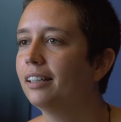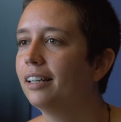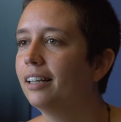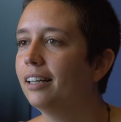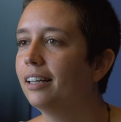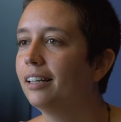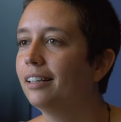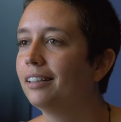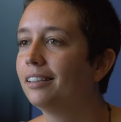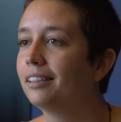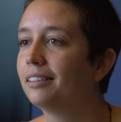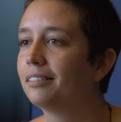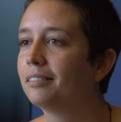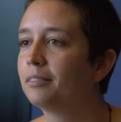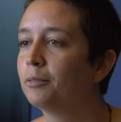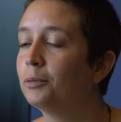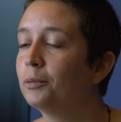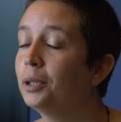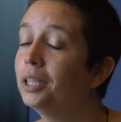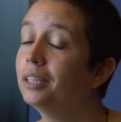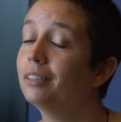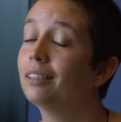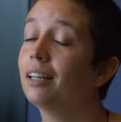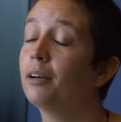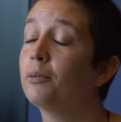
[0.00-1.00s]
And
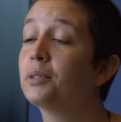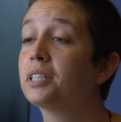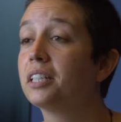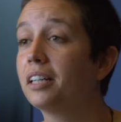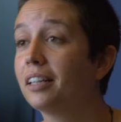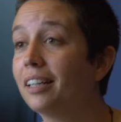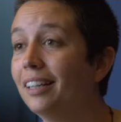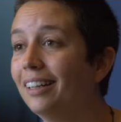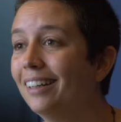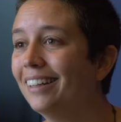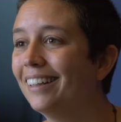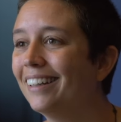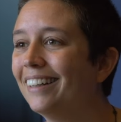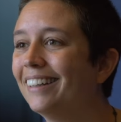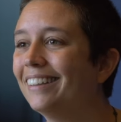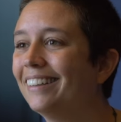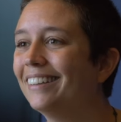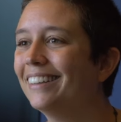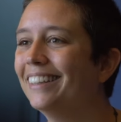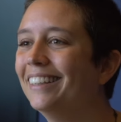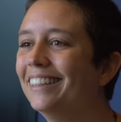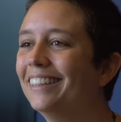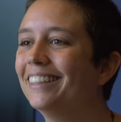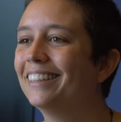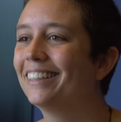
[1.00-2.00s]
well, I was lucky
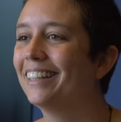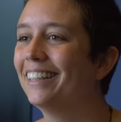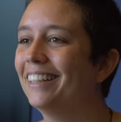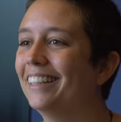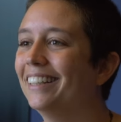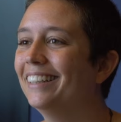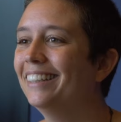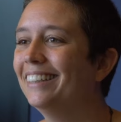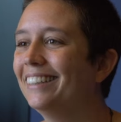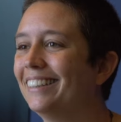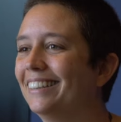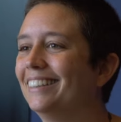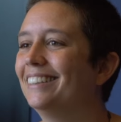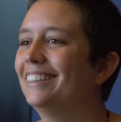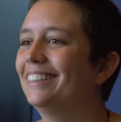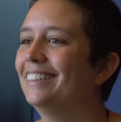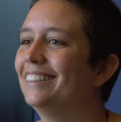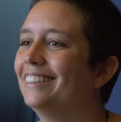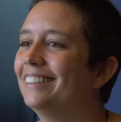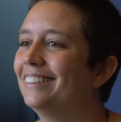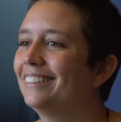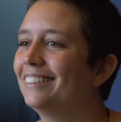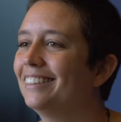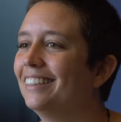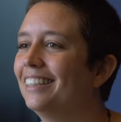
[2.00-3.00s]
and got in.
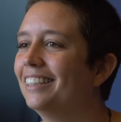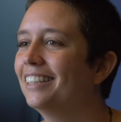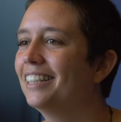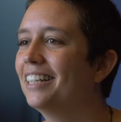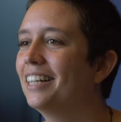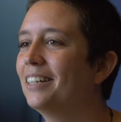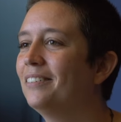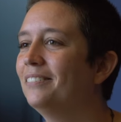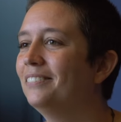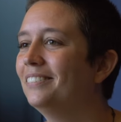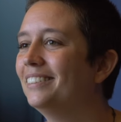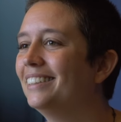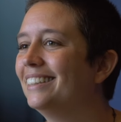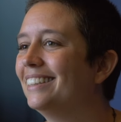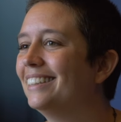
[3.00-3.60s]
So here I am.